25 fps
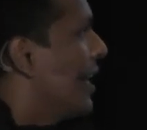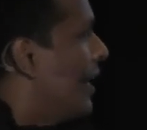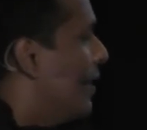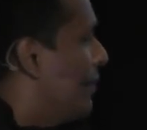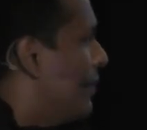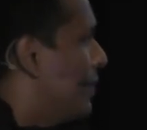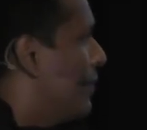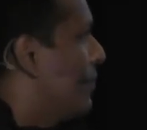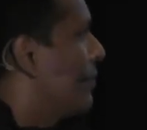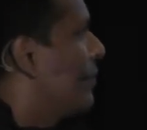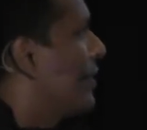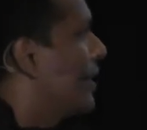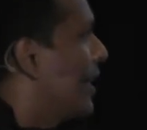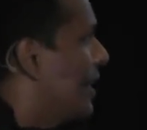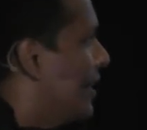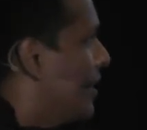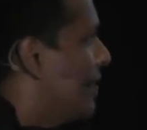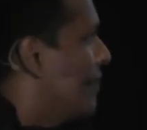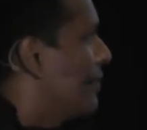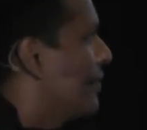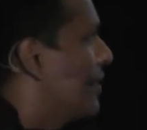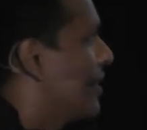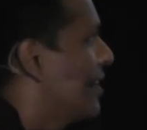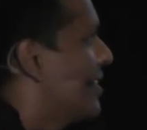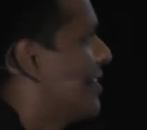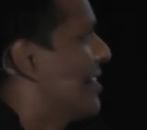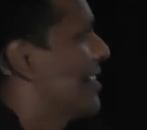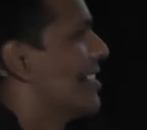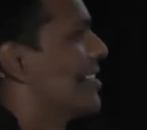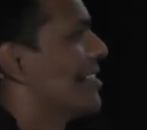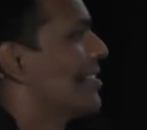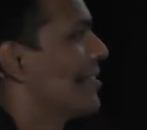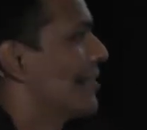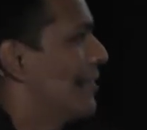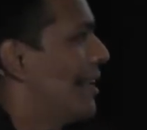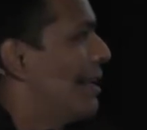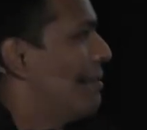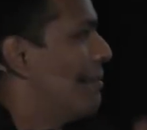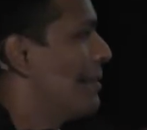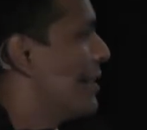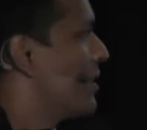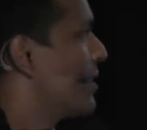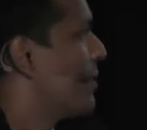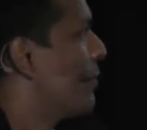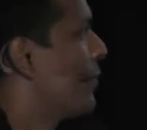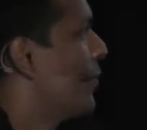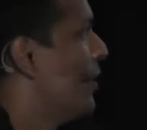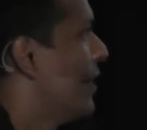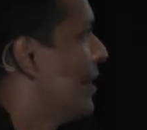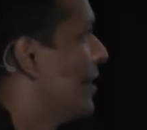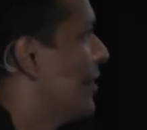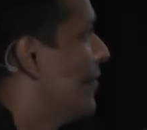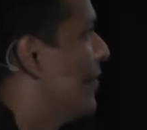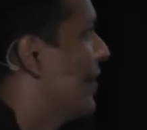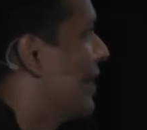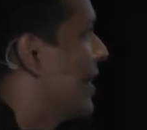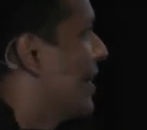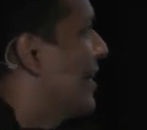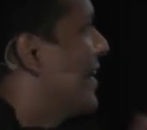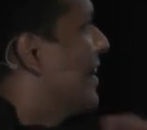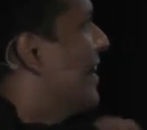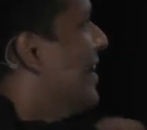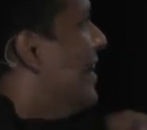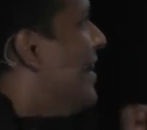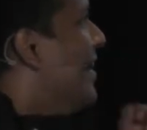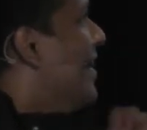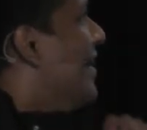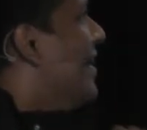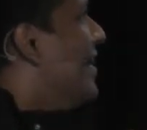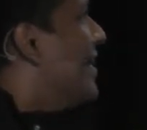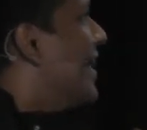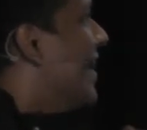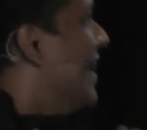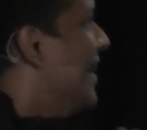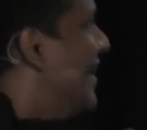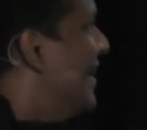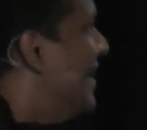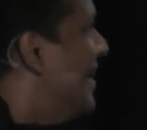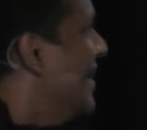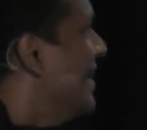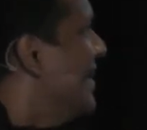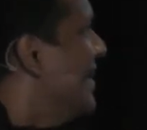I have a different idea for tensors, so I'm disappointing you again. Okay.